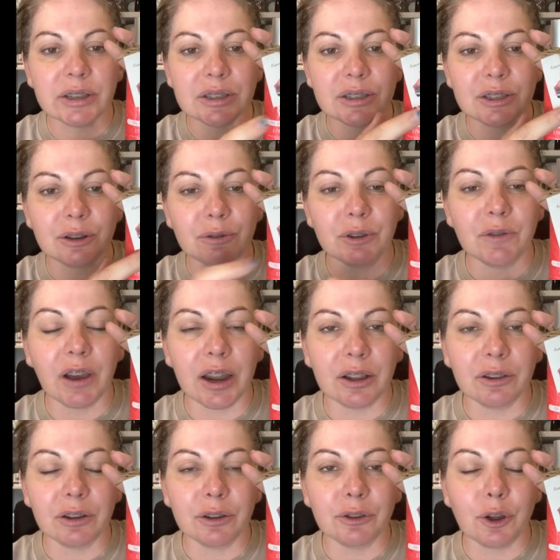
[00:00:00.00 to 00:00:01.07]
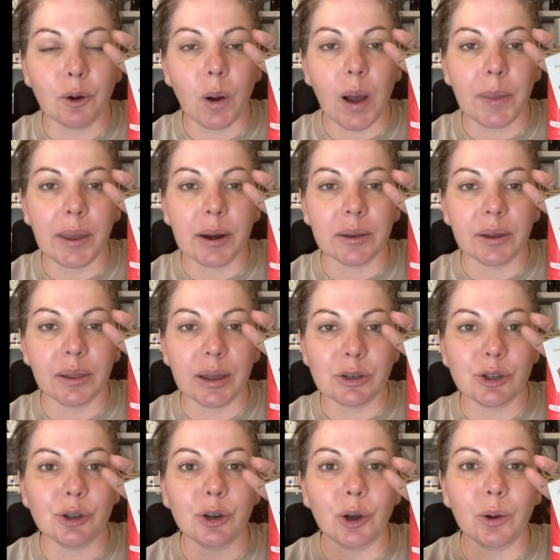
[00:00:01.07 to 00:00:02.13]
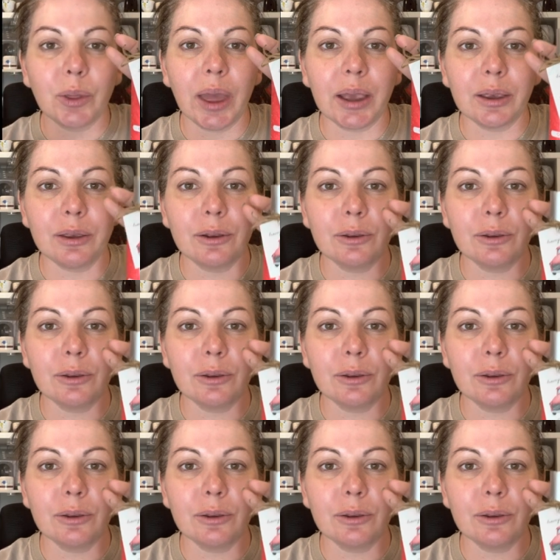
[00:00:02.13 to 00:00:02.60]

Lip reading: And so you've got a little note on there that lets you know that